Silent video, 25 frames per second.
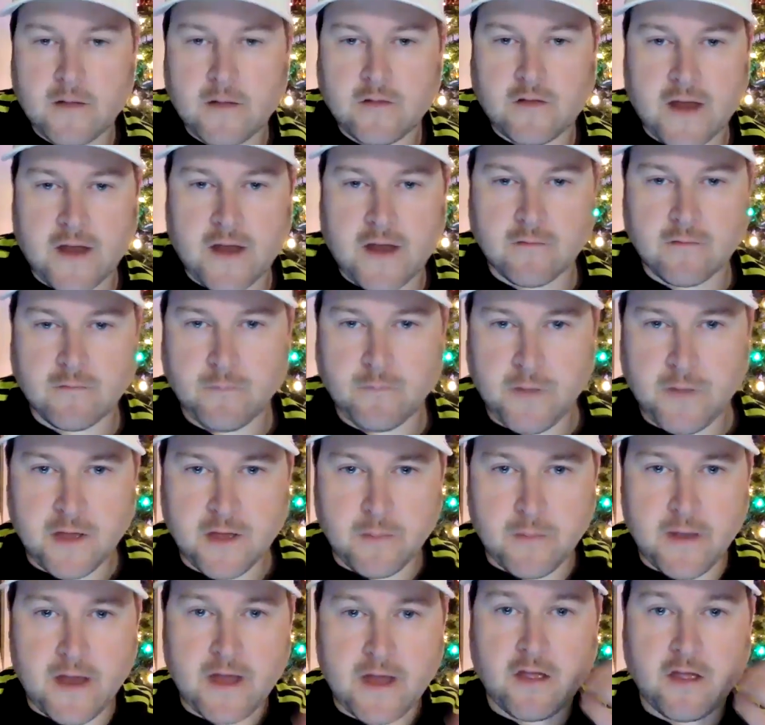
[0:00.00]
kind of
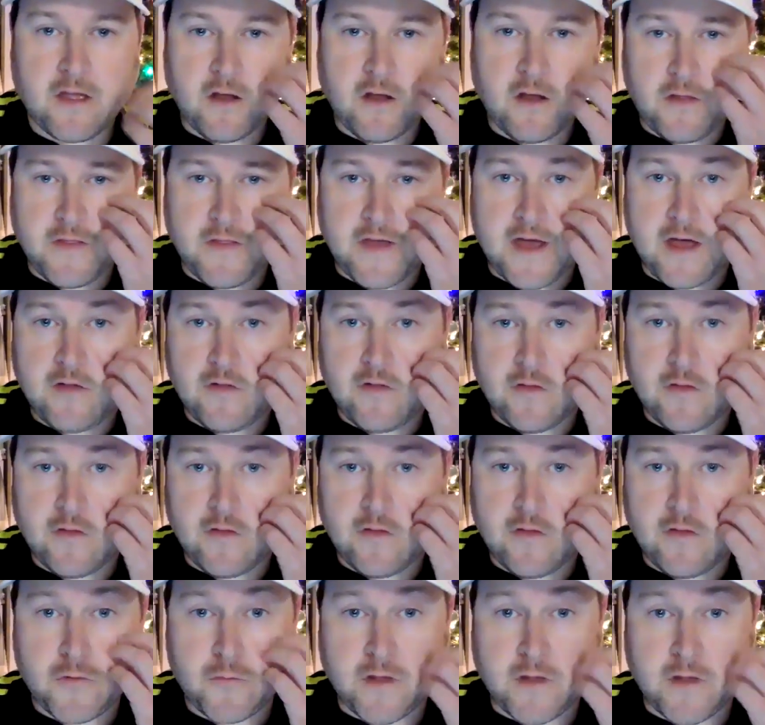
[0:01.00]
piggybacking on that, the
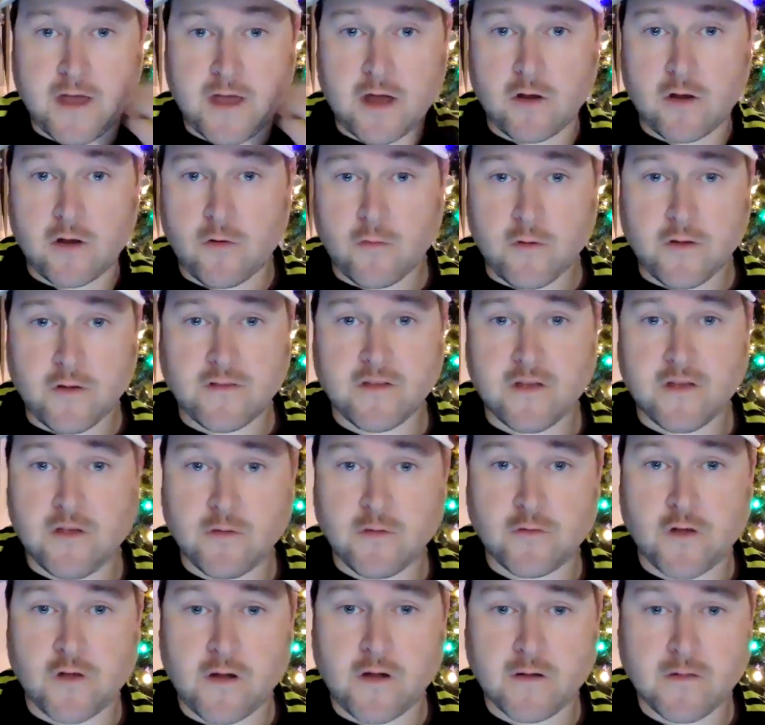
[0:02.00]
3 categories that you
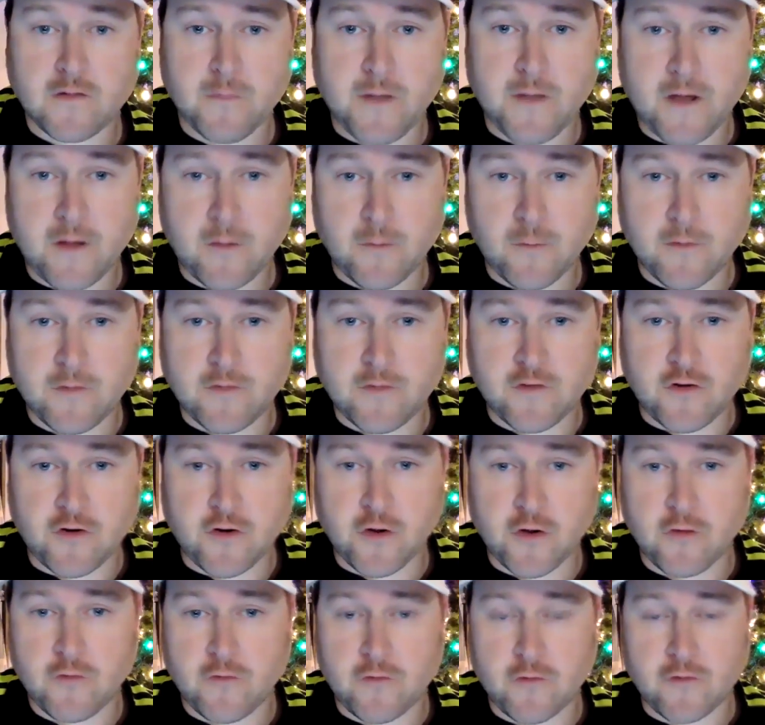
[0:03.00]
talked about with
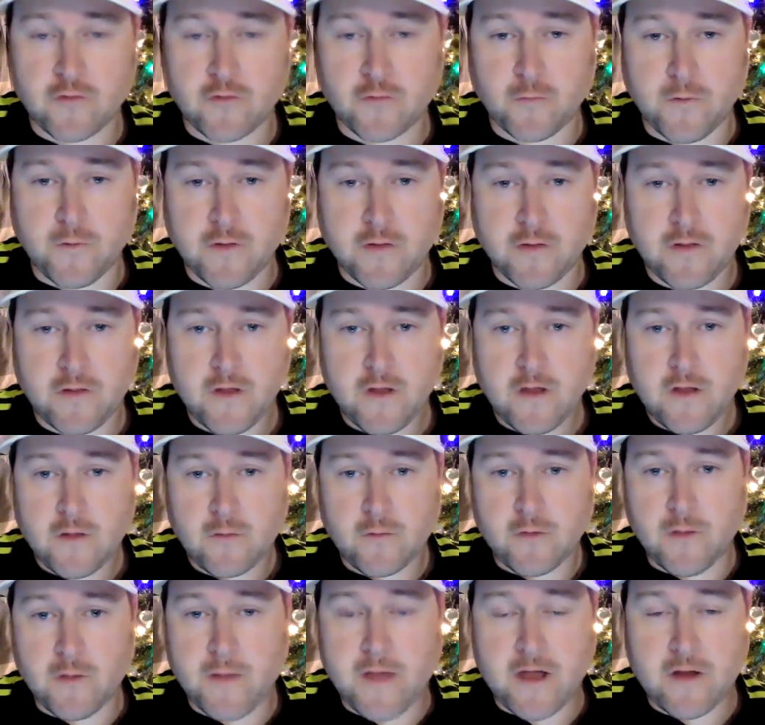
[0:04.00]
turnovers, with
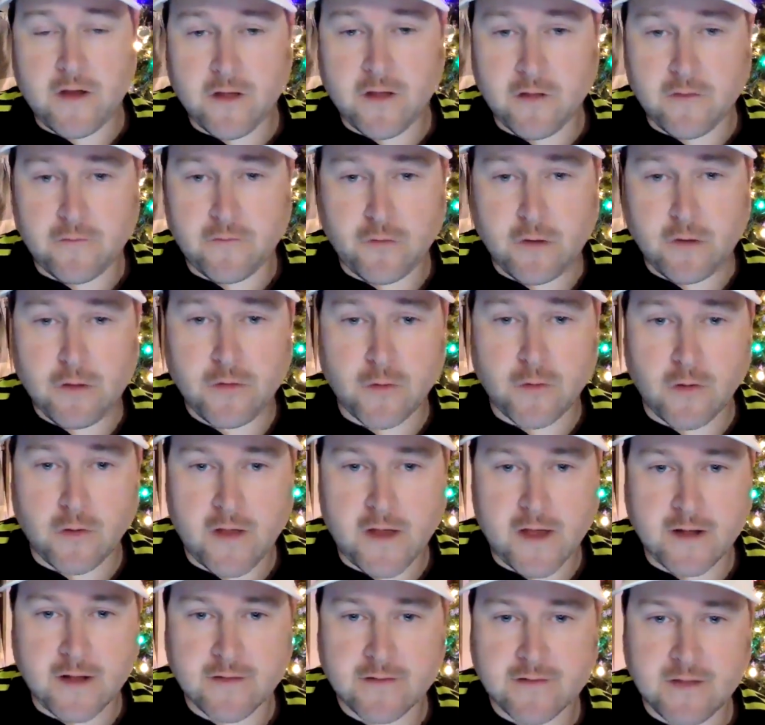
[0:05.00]
rebounding and free throw
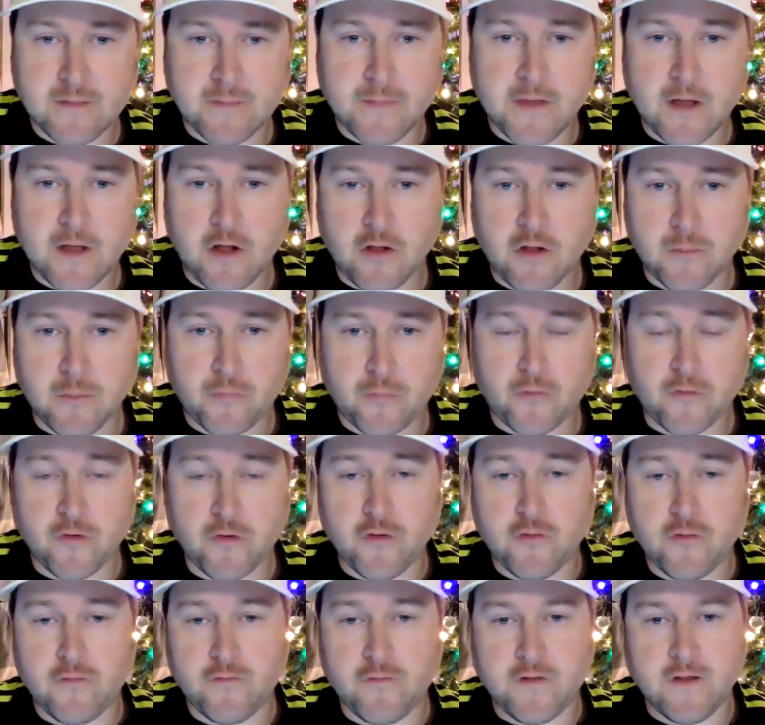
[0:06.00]
line, seemed they all
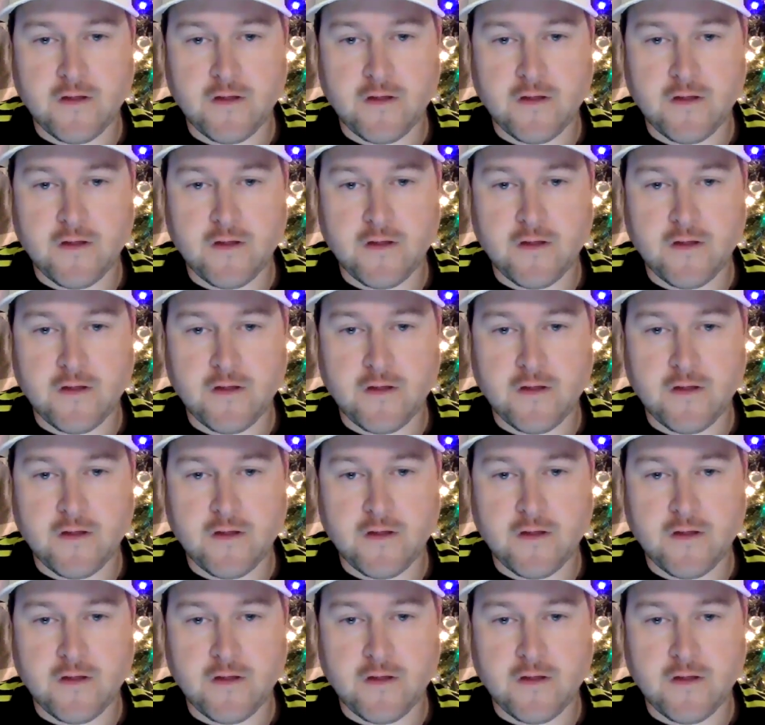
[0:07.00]
improved.